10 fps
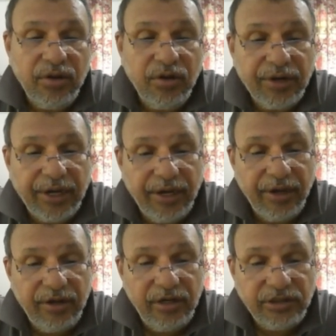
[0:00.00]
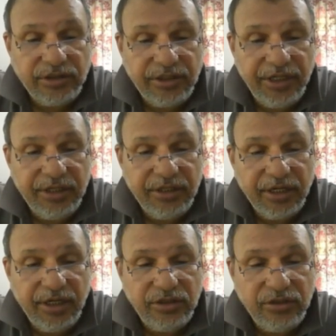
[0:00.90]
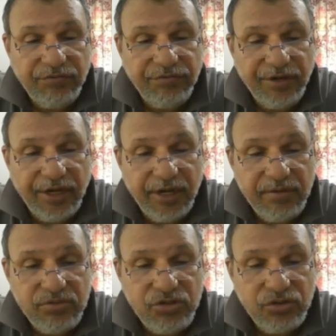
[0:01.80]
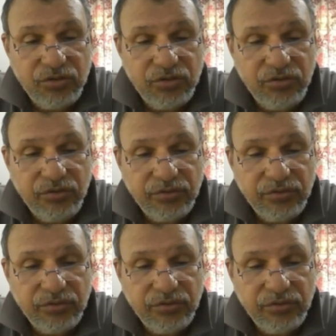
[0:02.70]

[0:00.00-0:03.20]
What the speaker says: Okay, let's take the case of m2